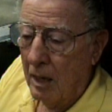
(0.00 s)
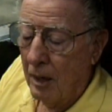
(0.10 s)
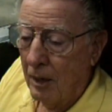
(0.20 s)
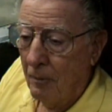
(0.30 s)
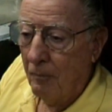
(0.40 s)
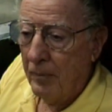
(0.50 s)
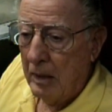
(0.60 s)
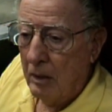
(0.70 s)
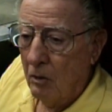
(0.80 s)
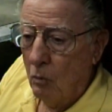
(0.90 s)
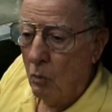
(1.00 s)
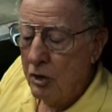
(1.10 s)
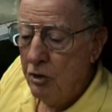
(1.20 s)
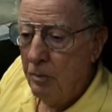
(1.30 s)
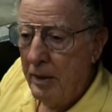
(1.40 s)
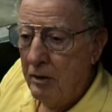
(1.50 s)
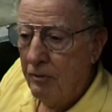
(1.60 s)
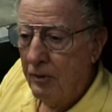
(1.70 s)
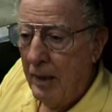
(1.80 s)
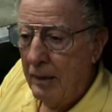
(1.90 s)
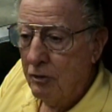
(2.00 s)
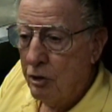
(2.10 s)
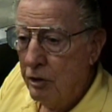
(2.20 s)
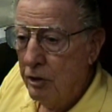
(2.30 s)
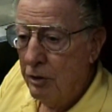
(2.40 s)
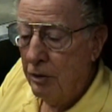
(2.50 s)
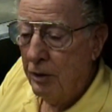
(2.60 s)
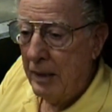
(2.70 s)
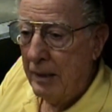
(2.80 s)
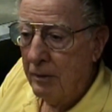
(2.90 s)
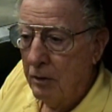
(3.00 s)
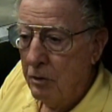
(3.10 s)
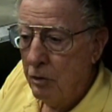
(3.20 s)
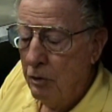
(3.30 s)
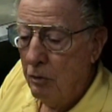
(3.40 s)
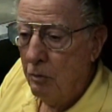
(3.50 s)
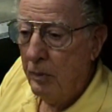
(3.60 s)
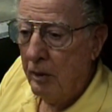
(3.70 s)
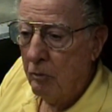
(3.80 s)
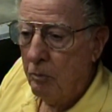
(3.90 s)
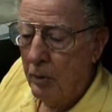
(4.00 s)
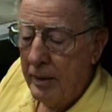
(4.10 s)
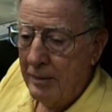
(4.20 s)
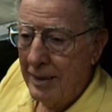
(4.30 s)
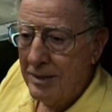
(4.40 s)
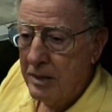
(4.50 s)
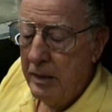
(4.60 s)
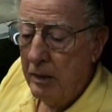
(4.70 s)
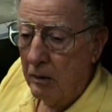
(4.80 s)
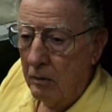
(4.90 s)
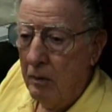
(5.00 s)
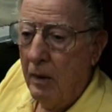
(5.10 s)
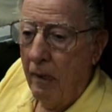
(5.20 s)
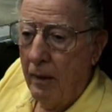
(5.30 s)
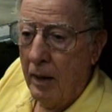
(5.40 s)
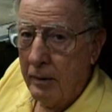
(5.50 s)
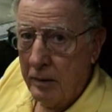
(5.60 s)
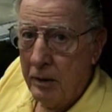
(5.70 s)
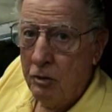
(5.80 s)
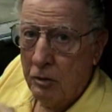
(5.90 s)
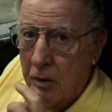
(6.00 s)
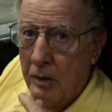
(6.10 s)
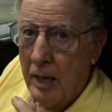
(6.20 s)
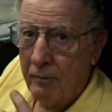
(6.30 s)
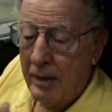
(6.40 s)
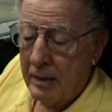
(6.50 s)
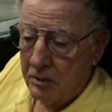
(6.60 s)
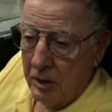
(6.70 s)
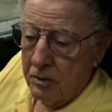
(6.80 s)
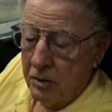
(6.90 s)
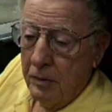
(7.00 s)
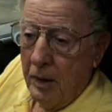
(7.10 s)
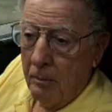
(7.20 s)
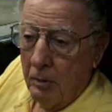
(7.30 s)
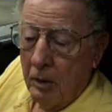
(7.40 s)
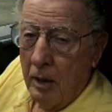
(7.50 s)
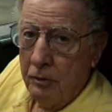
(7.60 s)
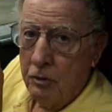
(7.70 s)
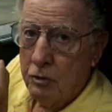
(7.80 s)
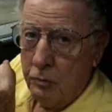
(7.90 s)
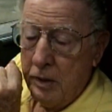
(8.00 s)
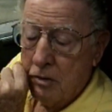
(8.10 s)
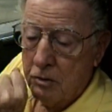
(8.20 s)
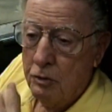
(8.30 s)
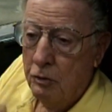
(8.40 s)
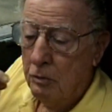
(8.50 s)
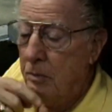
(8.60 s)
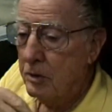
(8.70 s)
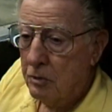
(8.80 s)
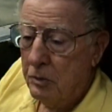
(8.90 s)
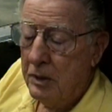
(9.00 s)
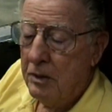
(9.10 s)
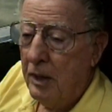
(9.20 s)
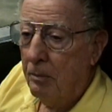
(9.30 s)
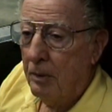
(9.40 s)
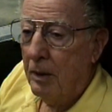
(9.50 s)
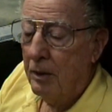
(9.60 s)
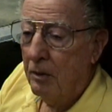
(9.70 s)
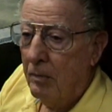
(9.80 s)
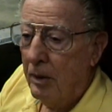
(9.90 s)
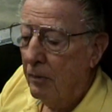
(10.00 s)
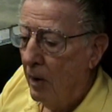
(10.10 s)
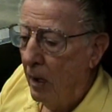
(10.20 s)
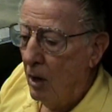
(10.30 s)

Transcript: um, once you made the final turn in the tube it would break that seal and then you could have access to the apricot and you'd squeeze the tube and squeeze the apricot in your mouth.